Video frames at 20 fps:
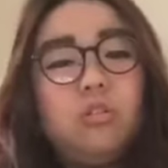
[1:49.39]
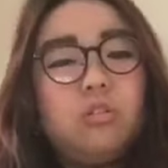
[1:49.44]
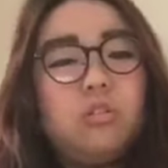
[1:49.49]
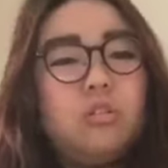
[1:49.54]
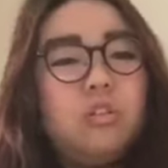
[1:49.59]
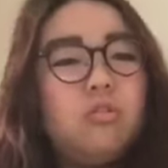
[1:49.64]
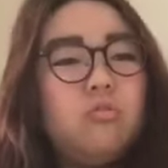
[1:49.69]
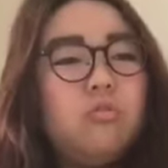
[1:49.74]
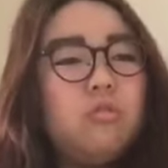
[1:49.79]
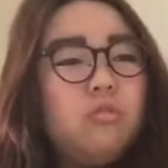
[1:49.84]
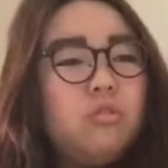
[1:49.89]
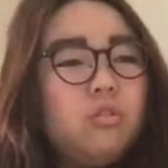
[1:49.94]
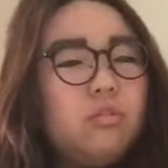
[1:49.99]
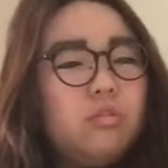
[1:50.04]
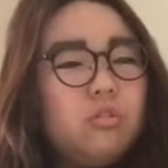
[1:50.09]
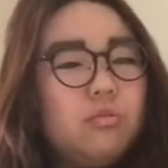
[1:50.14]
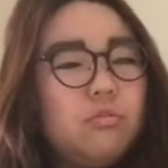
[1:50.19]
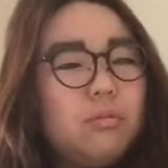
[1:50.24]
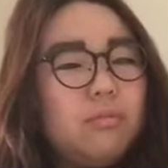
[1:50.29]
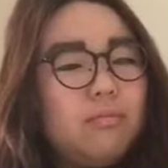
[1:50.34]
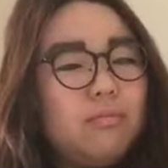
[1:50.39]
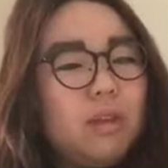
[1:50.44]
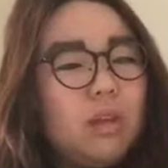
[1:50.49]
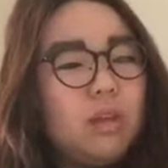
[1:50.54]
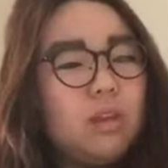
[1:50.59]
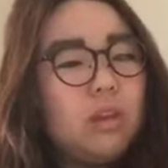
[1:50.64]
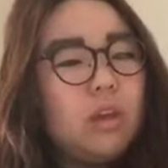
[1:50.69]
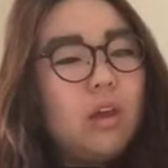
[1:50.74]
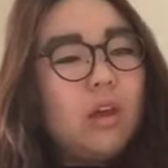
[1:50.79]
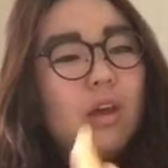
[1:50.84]
So you know what to
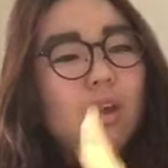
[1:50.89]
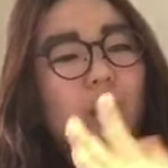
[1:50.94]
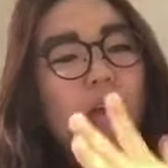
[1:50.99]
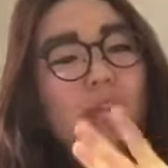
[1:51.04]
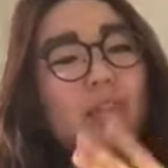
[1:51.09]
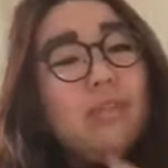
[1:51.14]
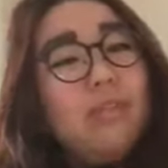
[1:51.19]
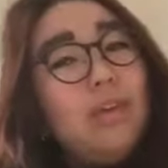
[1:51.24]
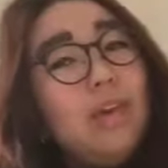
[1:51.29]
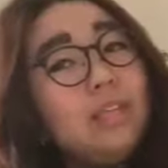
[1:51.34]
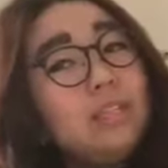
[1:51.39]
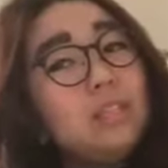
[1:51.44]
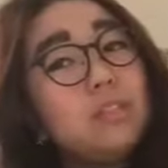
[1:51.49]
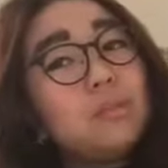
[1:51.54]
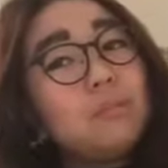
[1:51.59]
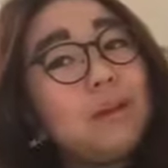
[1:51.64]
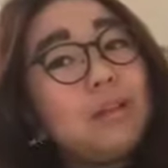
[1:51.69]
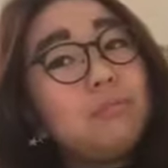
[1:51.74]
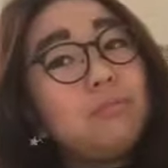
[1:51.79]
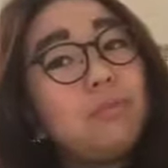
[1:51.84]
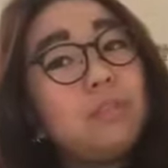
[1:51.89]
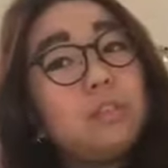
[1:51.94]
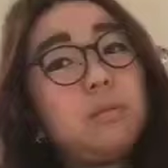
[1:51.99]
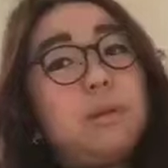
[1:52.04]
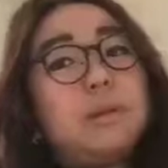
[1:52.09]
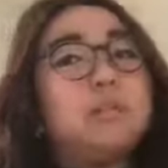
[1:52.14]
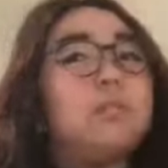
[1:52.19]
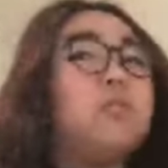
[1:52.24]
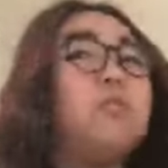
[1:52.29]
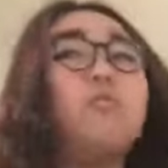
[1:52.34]
make. This is my
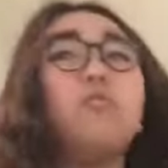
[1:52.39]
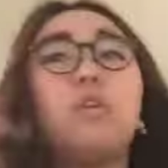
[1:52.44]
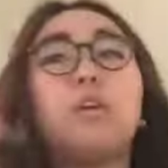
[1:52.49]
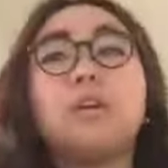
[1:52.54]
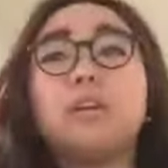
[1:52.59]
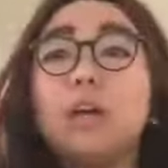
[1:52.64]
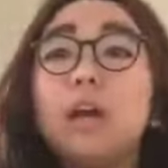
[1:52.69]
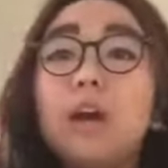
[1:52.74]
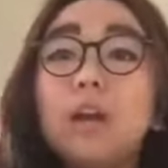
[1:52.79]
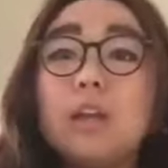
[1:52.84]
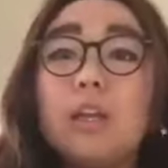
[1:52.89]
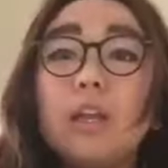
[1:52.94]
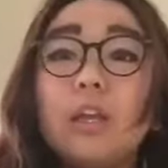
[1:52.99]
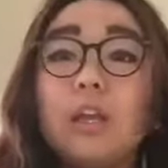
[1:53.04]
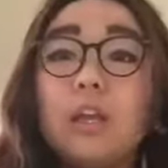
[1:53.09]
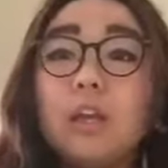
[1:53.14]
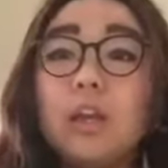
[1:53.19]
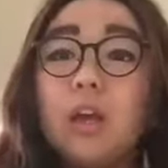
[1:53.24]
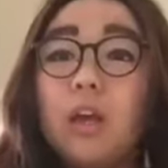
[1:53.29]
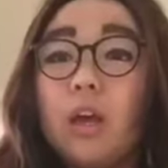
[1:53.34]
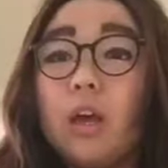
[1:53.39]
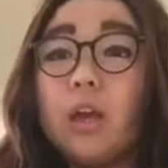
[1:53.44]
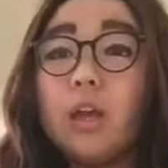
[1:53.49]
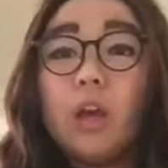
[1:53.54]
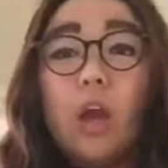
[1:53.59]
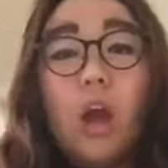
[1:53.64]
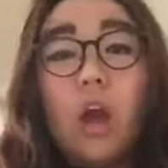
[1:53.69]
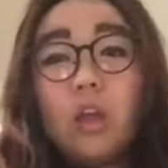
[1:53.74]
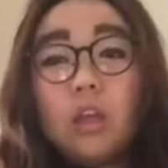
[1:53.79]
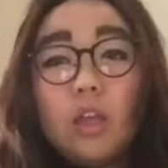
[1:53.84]
special for cooking,
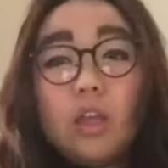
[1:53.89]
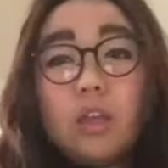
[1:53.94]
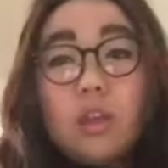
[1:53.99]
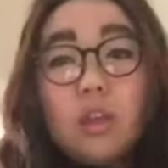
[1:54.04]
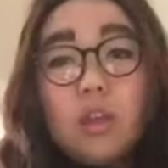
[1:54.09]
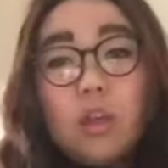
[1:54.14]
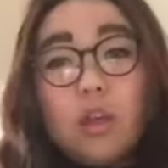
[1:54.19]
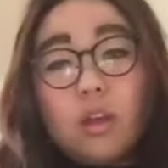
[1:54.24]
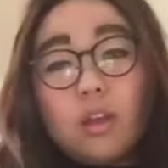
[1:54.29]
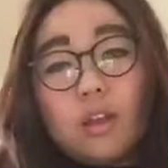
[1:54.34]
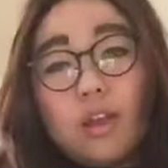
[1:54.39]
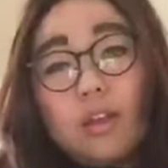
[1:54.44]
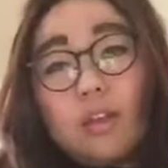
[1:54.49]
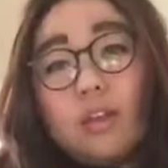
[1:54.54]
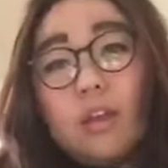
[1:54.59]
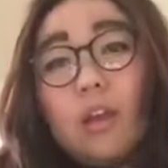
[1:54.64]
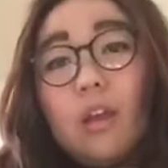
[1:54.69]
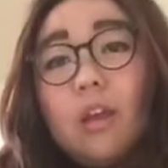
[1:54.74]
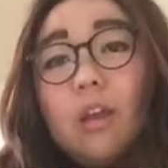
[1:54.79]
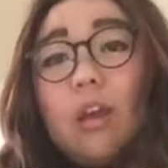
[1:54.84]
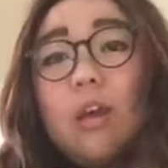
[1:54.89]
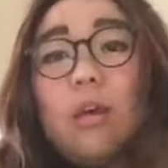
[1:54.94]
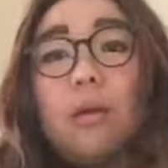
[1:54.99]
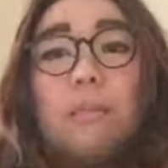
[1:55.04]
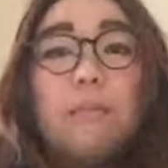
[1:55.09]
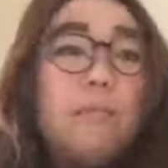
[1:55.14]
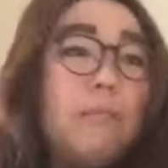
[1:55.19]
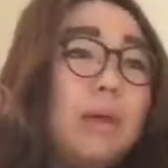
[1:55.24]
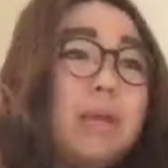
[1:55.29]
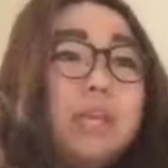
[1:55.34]
cooking, cooking,
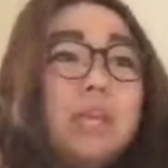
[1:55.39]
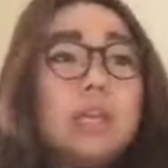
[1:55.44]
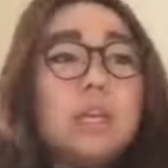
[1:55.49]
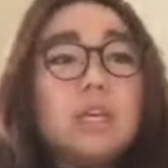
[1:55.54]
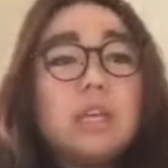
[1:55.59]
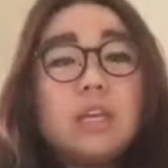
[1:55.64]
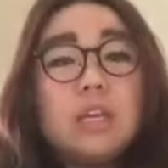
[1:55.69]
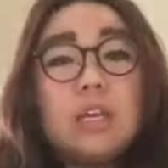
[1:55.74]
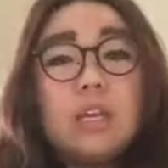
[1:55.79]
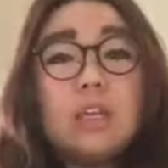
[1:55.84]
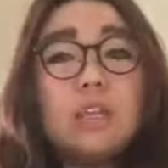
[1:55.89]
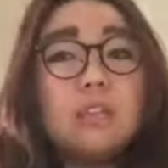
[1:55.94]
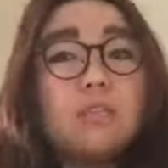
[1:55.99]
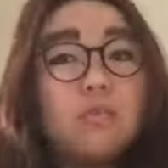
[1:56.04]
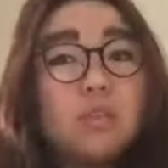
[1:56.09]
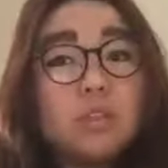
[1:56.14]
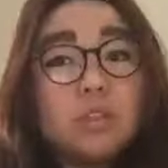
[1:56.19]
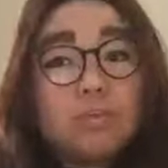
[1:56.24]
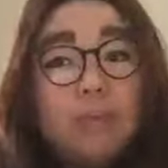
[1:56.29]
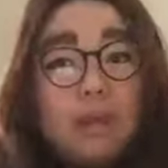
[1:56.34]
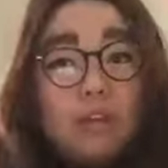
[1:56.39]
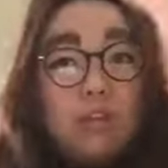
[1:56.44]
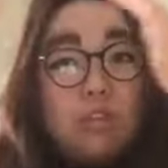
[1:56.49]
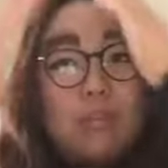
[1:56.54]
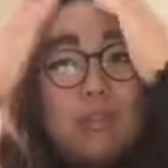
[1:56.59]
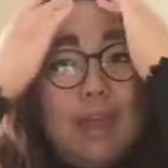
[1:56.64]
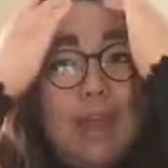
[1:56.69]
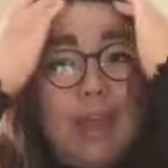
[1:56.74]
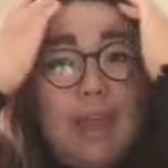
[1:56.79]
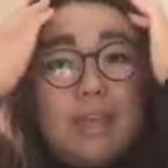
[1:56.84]
making cookings for special
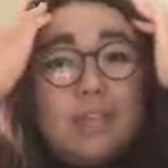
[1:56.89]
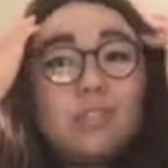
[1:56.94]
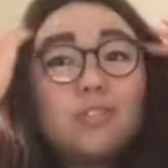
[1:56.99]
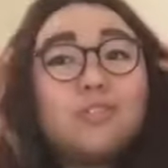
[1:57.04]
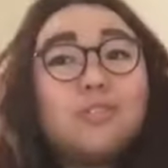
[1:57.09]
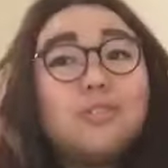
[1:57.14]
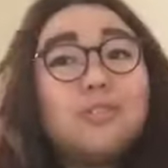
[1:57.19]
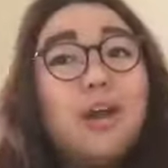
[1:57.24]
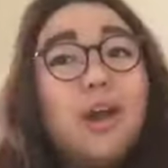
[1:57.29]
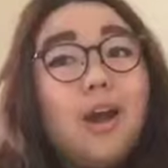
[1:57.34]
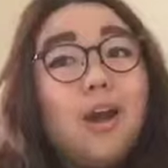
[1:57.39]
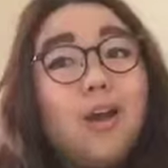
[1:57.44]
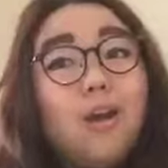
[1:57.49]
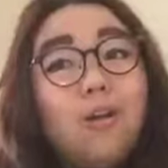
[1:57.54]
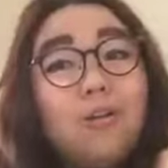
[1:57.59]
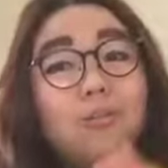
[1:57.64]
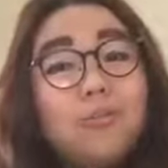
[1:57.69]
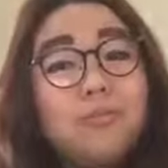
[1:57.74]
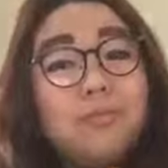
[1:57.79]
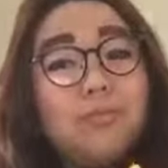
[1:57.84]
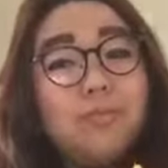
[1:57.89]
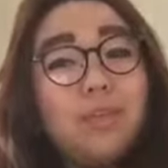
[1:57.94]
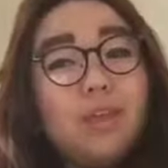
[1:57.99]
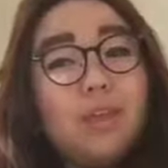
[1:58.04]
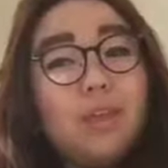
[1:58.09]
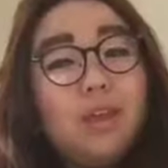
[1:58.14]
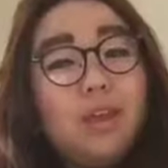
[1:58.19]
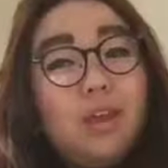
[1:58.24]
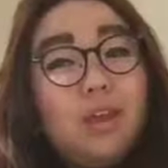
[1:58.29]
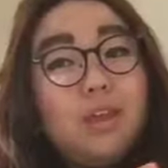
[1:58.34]
days. So
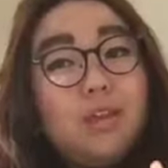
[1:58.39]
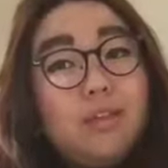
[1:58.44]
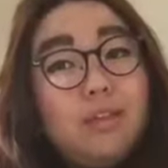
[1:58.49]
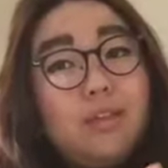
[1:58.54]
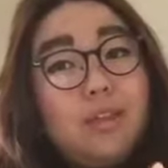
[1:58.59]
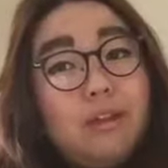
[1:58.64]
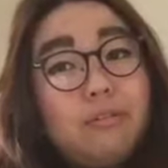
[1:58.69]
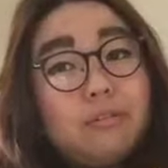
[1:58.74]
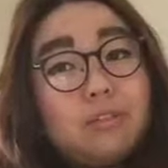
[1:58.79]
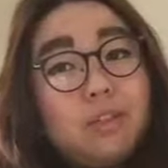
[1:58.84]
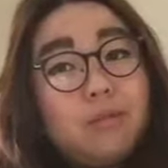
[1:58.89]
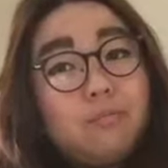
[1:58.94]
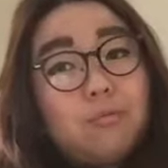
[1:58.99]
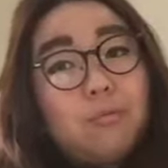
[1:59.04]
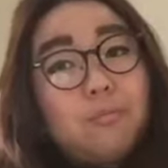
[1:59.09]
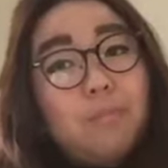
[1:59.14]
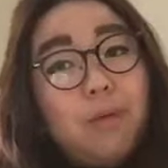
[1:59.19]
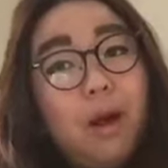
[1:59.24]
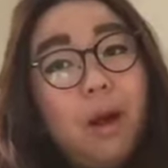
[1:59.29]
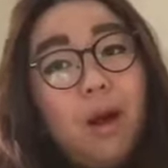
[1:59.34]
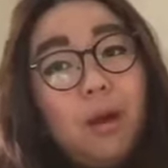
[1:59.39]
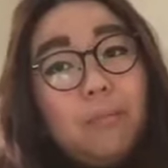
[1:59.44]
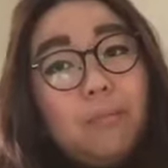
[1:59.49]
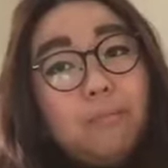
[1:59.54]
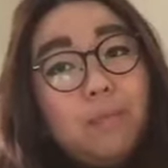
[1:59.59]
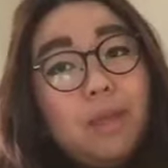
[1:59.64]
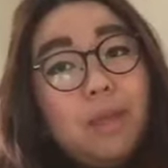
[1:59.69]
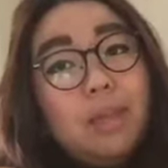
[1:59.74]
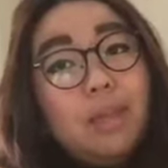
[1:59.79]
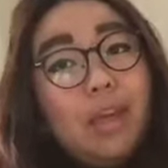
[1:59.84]
now it's time for
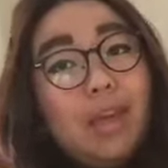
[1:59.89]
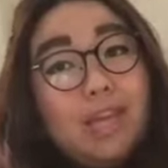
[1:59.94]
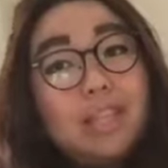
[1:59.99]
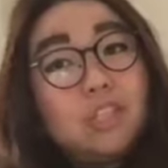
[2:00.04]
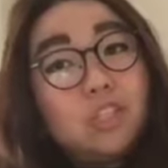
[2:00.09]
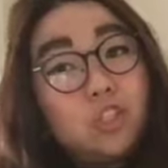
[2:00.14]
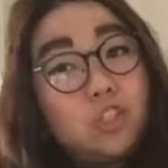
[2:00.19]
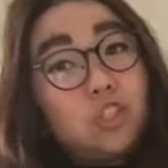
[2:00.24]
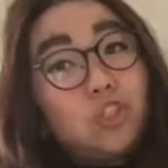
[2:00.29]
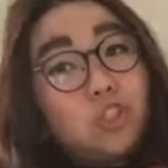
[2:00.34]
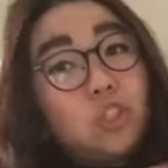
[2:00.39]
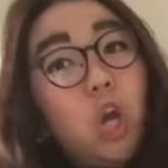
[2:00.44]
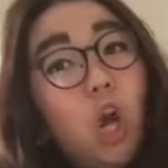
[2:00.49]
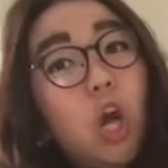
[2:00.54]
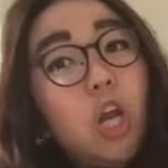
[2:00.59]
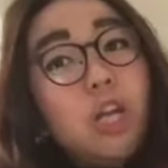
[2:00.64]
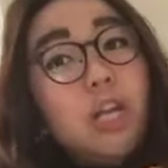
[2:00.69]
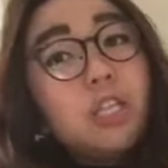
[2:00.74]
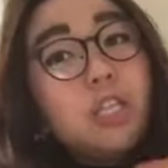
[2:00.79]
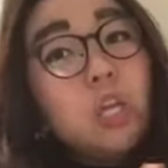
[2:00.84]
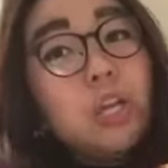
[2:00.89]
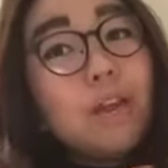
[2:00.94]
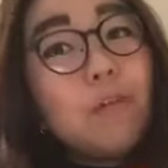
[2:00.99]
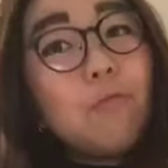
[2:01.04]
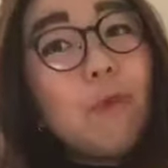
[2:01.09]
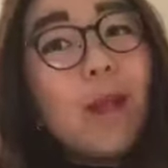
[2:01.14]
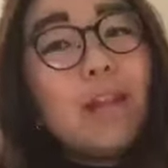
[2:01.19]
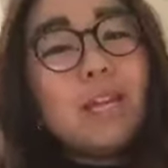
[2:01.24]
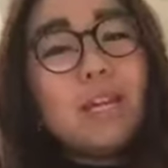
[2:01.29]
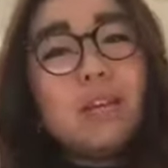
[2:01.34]
pumping and started to get
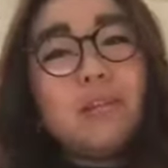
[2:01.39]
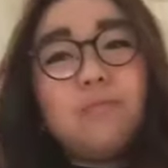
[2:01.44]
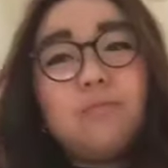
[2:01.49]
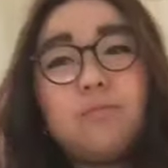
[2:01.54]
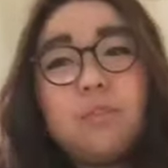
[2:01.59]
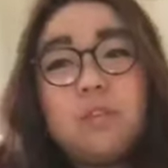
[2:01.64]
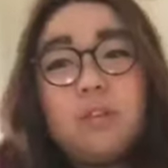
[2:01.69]
ready.